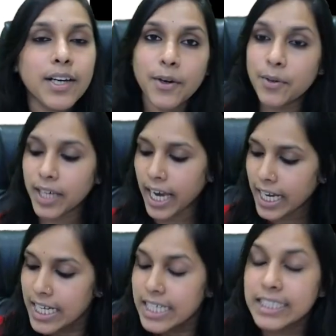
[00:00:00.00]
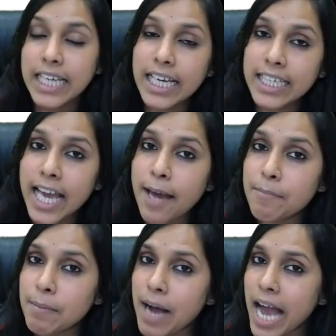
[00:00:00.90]
Okay, take care,
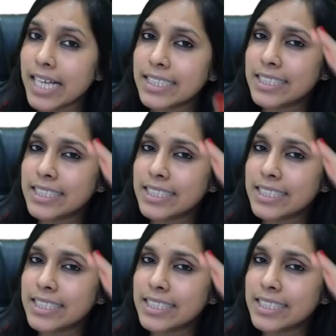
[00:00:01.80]
bye bye,